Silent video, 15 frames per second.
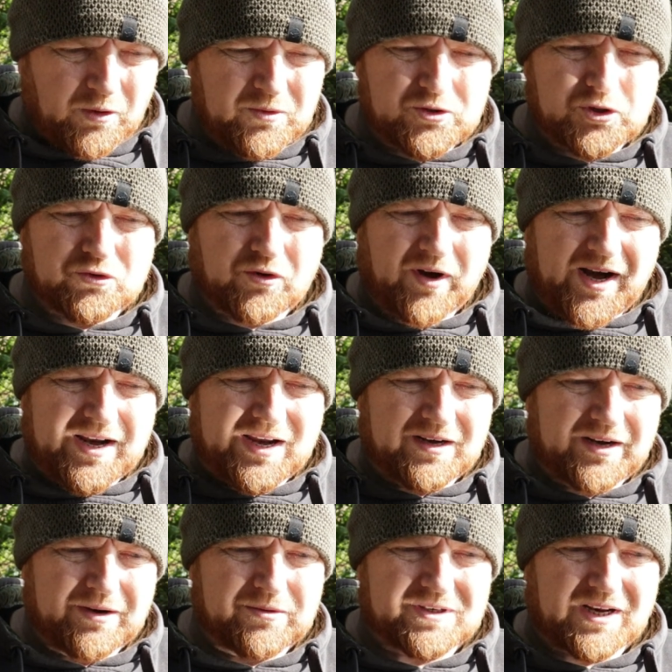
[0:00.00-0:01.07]
which was great.
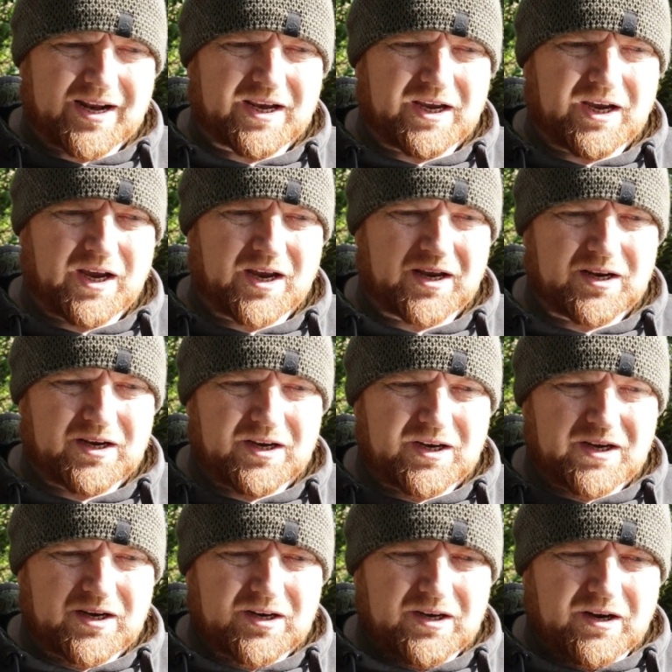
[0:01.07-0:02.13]
It was like a
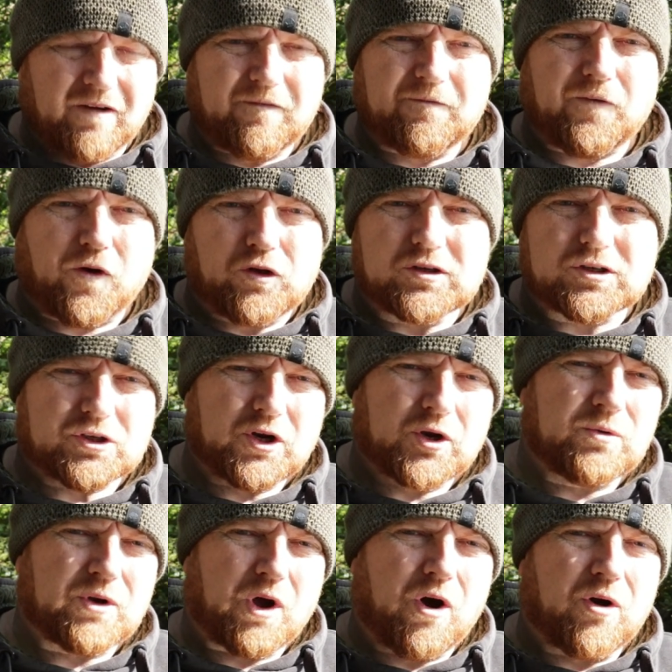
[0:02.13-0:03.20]
false
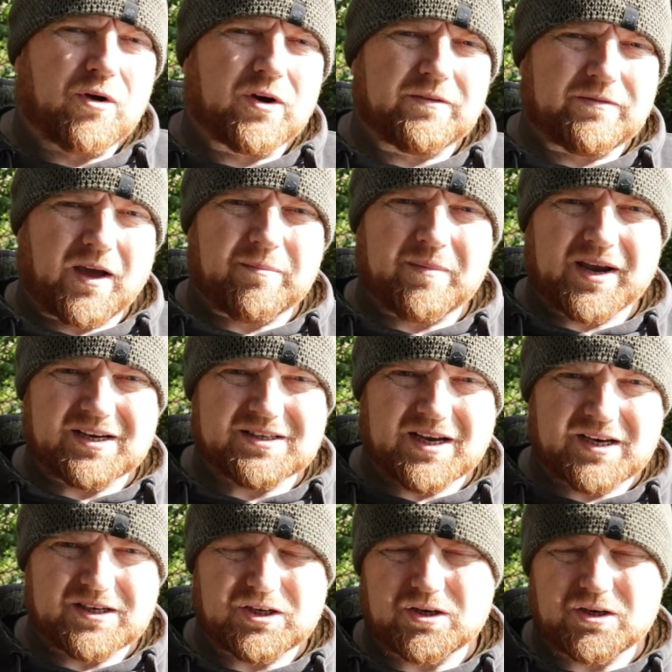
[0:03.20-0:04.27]
new dawn, if that makes
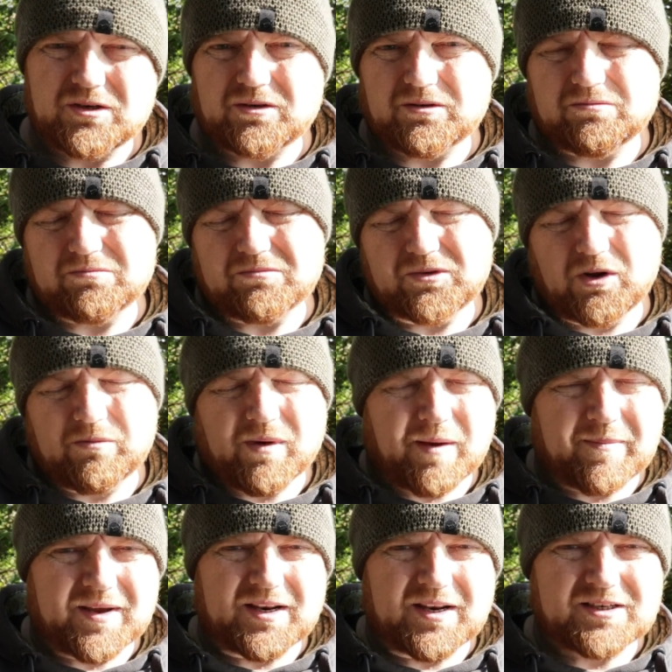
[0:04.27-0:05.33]
sense, and you
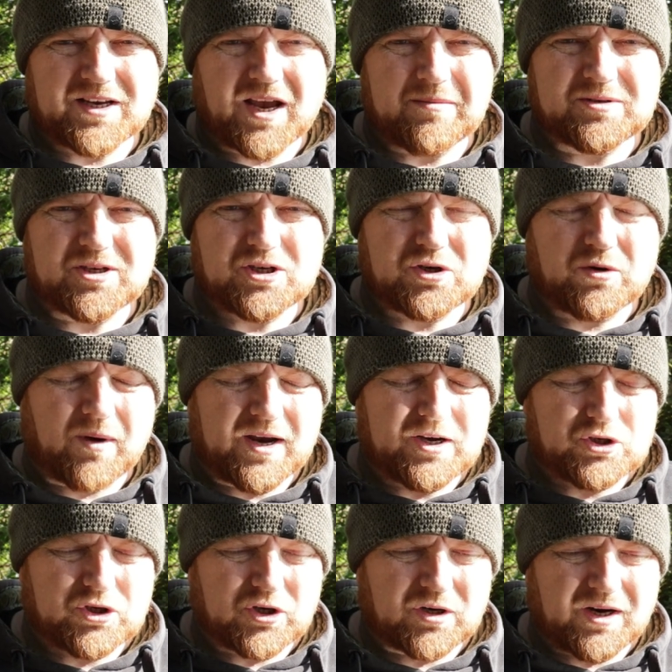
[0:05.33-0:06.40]
might be in the same
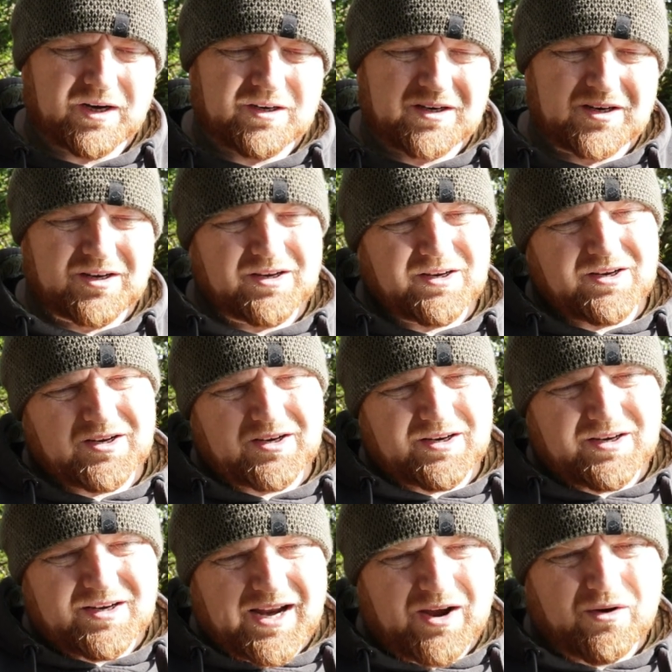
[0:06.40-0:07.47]
situation. And
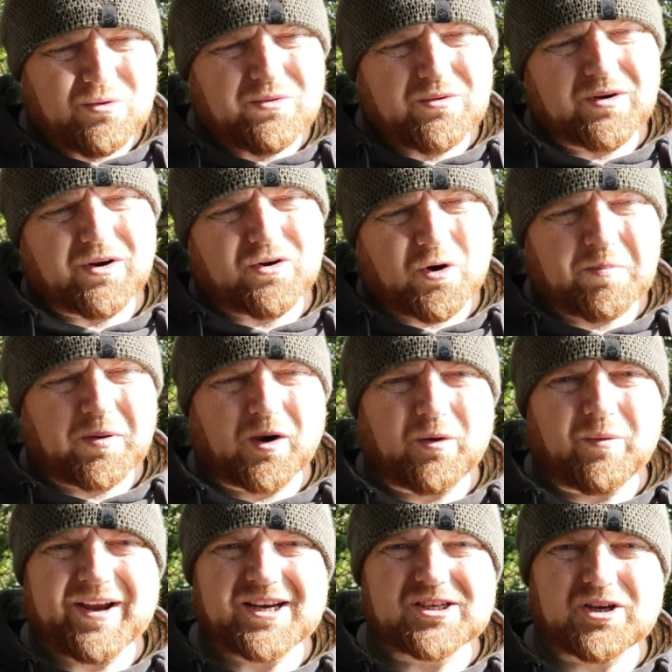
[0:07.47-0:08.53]
now, a couple
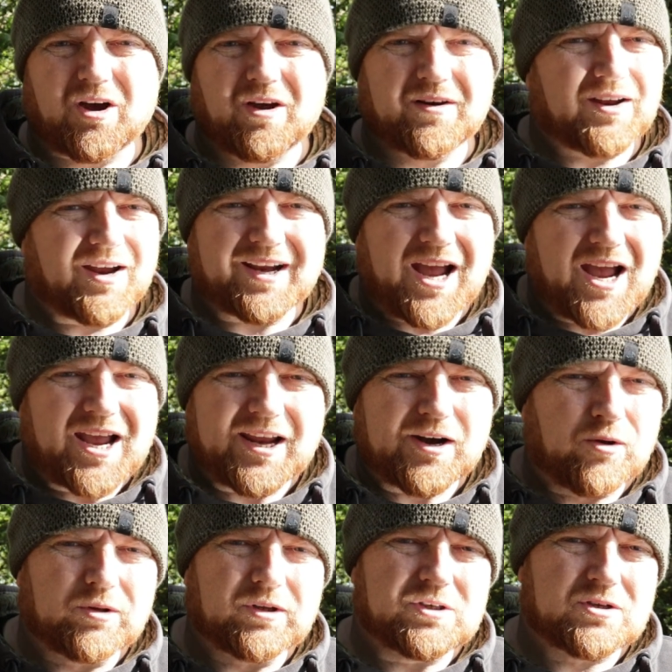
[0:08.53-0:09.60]
of weeks on, I can't get
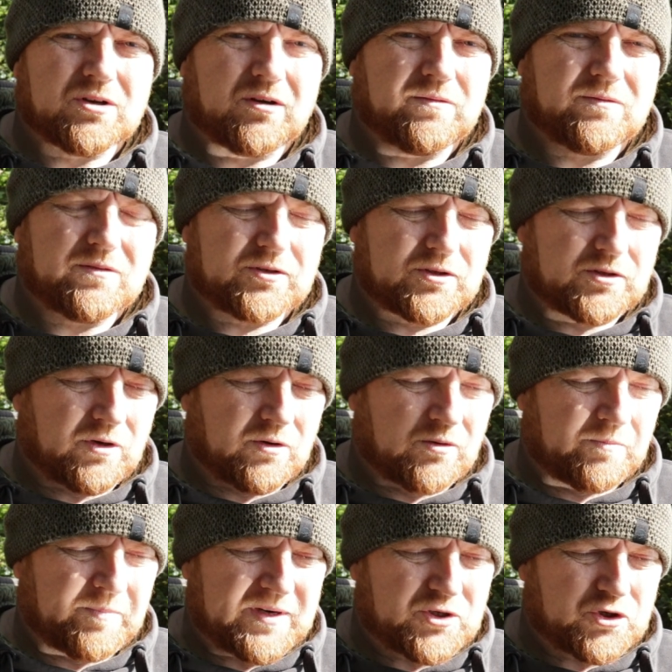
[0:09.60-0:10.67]
all the stuff,
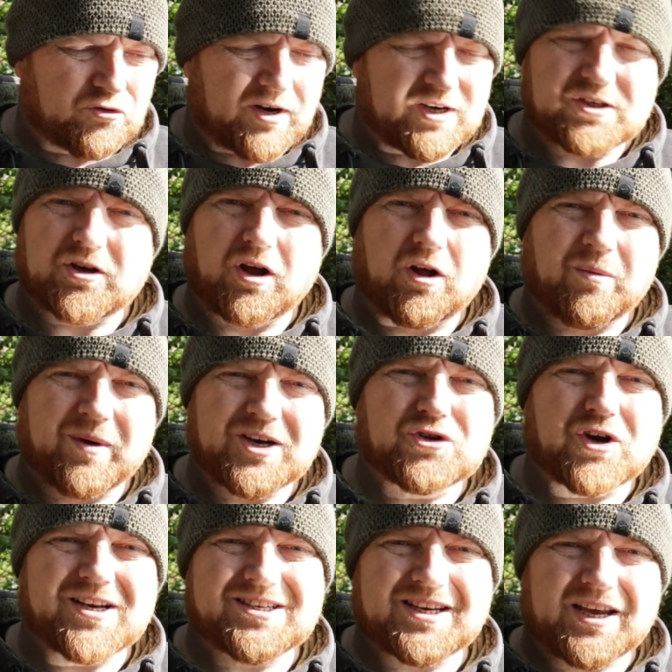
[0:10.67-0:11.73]
so I've been stressed all week
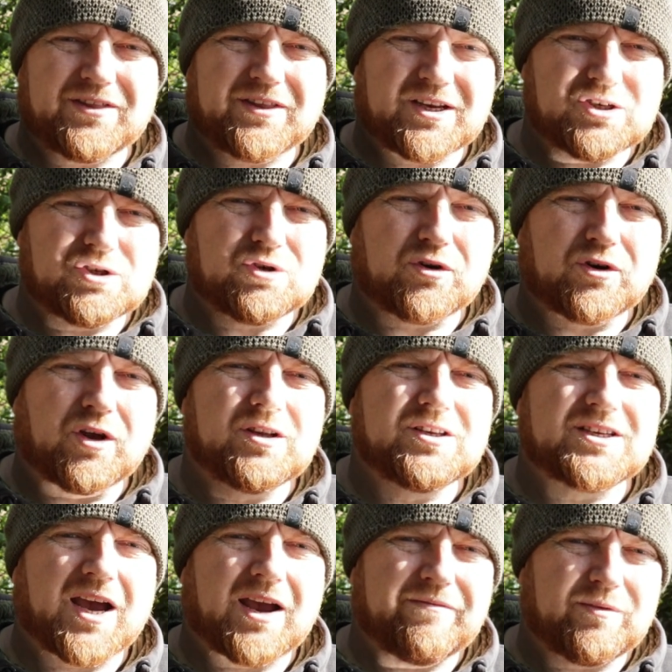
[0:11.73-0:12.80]
trying to get things done on
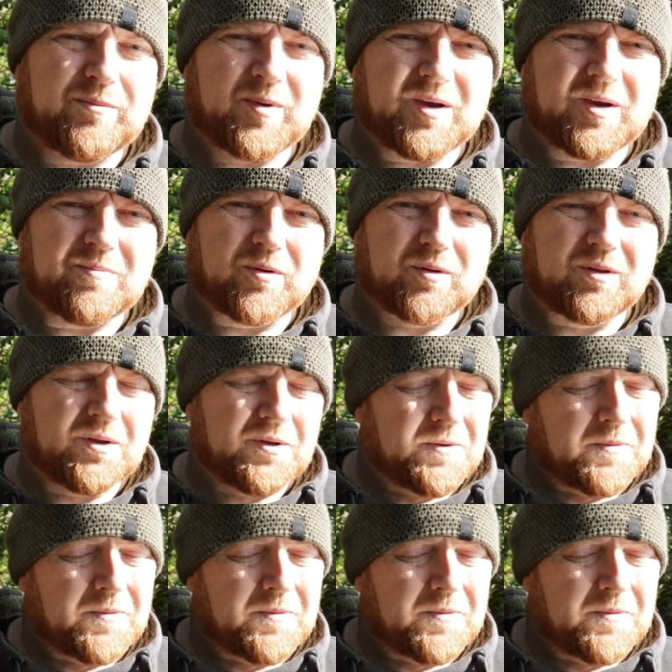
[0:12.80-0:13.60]
time for people,